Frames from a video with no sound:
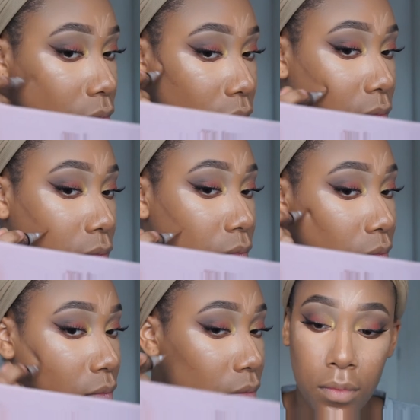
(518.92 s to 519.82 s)
And
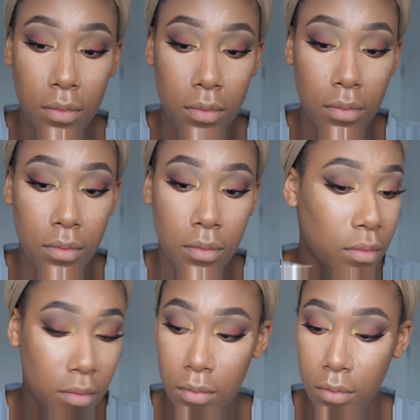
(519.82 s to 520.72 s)
I am going
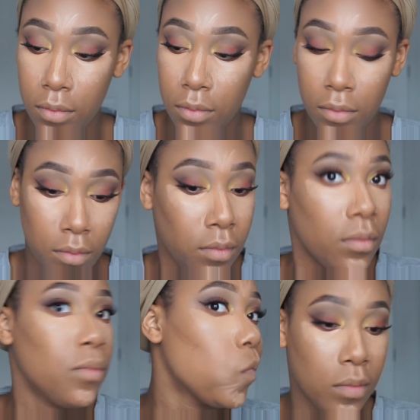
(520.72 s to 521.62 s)
to do a cream
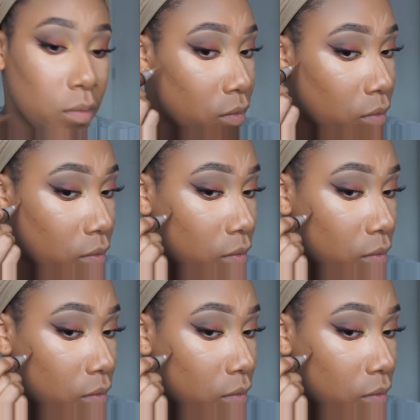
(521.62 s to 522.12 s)
contour today.